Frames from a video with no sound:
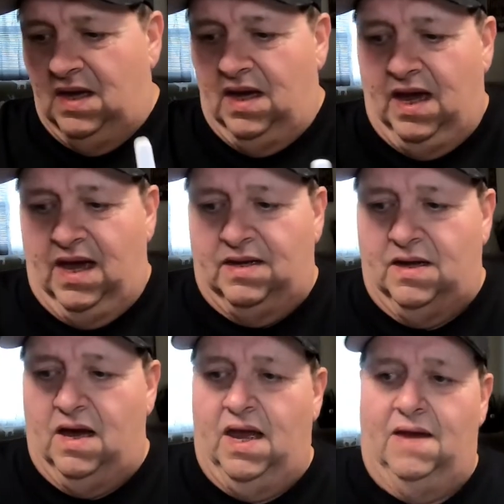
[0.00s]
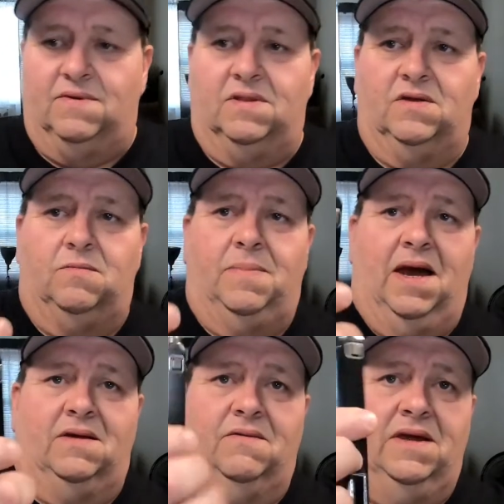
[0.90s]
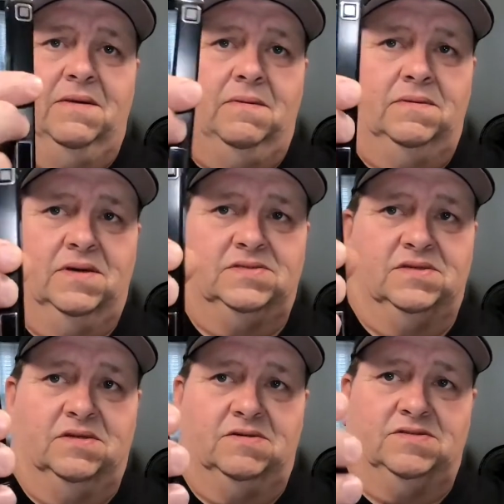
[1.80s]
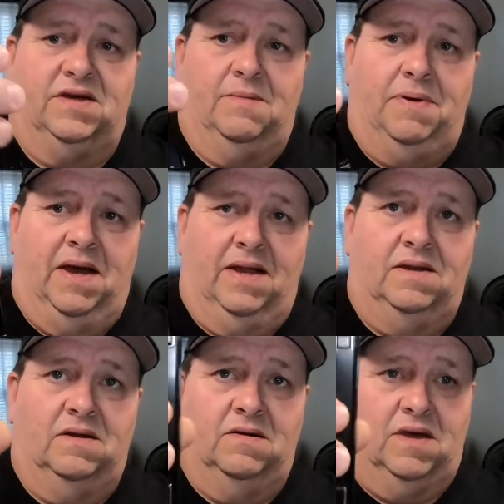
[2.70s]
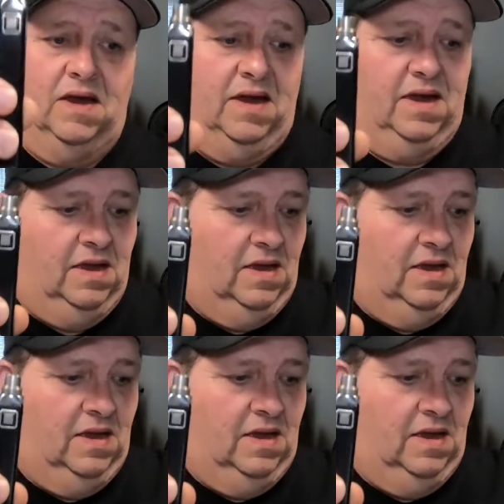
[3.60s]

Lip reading: and I have a little battery. It looks like a pen, okay?